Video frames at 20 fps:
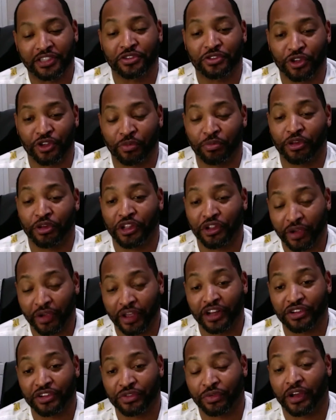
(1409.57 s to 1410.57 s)
going to be the
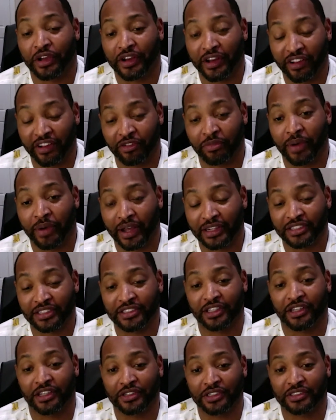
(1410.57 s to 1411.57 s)
greatest run ever by the
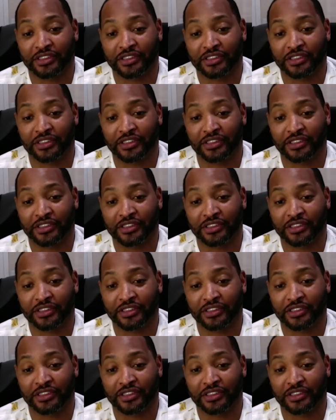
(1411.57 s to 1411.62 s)
Celtics.